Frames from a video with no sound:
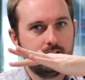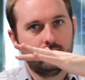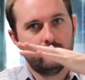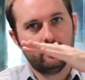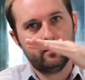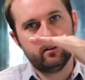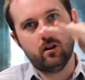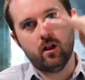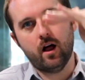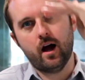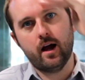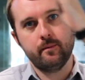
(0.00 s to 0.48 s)

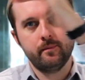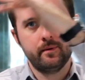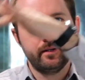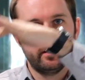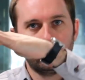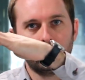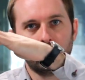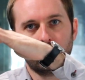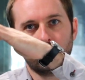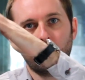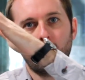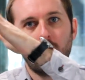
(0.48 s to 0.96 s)

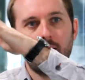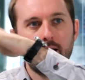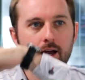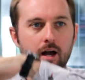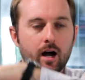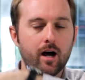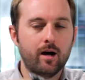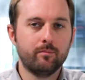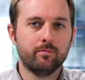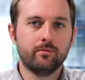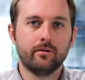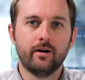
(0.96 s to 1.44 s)
climbing your way
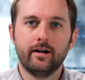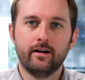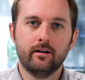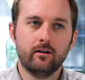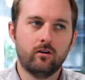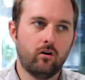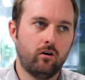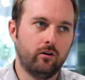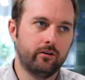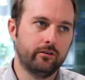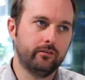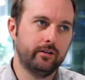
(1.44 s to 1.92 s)
up, right? And
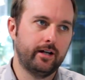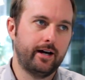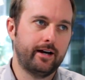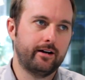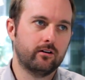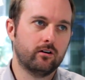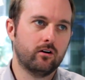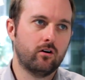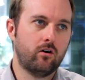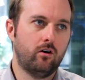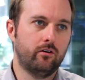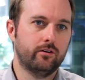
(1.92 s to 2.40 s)
call it a
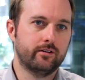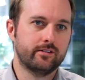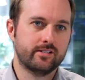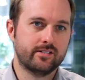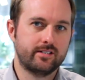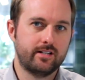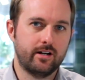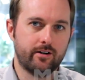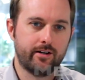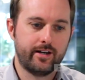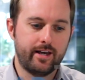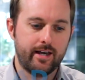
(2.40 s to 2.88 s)
ladder, call it a
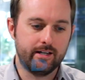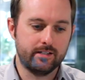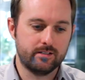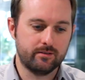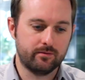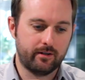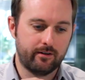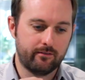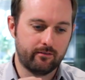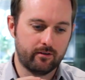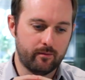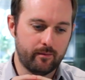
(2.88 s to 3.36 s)
staircase,
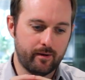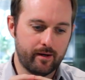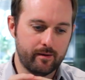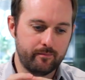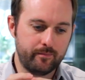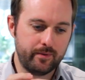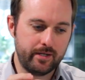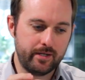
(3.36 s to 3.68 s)
whatever it might